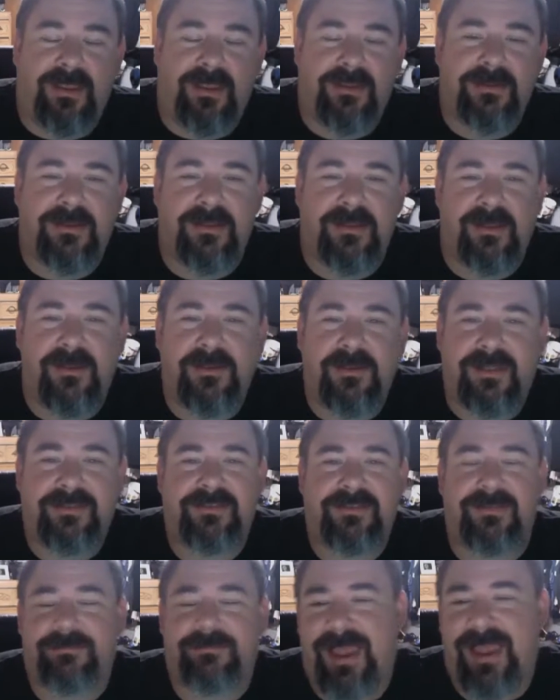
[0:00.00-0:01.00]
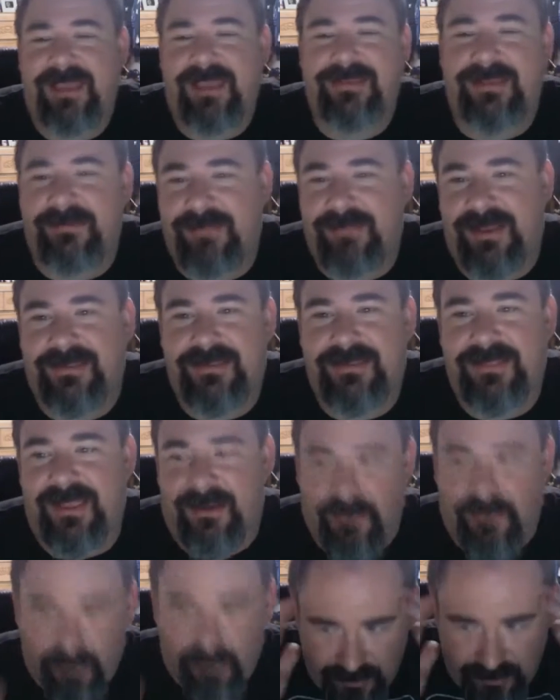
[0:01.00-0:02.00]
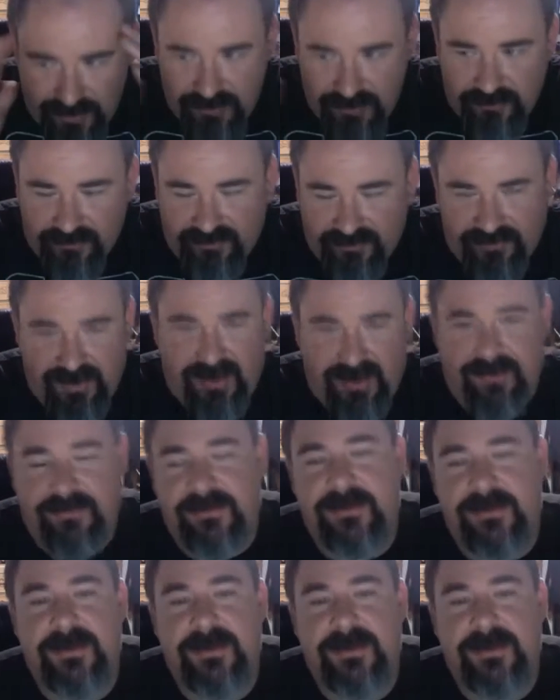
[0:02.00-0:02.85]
That's the basic thing. Who do you see?